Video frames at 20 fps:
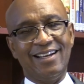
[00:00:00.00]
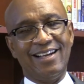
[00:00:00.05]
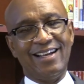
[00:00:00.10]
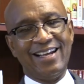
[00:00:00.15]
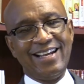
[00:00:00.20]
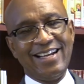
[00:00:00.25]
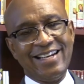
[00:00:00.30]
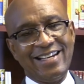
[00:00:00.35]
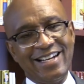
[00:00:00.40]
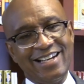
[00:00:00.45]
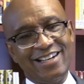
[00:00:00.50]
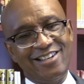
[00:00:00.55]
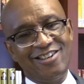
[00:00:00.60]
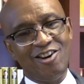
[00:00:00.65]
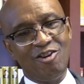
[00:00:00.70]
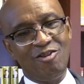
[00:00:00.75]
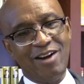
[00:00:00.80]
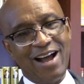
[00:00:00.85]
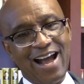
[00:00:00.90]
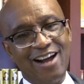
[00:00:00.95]
he didn't
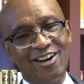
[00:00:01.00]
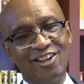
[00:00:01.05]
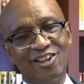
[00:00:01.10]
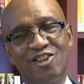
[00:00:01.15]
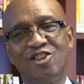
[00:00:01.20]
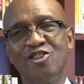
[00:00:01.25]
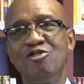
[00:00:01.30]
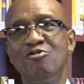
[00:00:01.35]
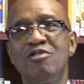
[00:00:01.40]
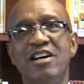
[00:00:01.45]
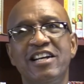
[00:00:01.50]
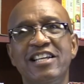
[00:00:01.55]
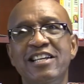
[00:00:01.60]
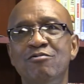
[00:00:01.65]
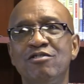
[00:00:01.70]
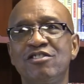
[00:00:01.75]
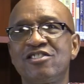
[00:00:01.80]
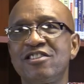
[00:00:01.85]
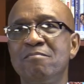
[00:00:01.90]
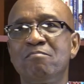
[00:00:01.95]
know how to do what he
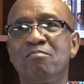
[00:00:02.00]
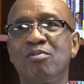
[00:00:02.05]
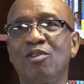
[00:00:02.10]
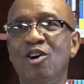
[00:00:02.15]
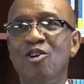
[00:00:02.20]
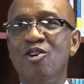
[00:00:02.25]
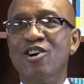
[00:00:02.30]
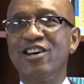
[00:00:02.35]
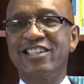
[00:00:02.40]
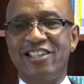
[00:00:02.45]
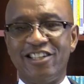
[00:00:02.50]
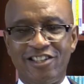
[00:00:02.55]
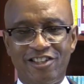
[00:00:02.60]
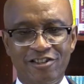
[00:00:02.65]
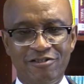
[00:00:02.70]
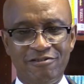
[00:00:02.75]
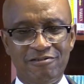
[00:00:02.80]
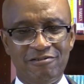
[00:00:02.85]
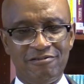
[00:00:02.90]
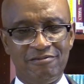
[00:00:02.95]
was employed to
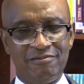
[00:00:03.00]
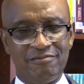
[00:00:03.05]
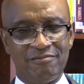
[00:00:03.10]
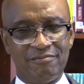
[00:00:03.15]
do?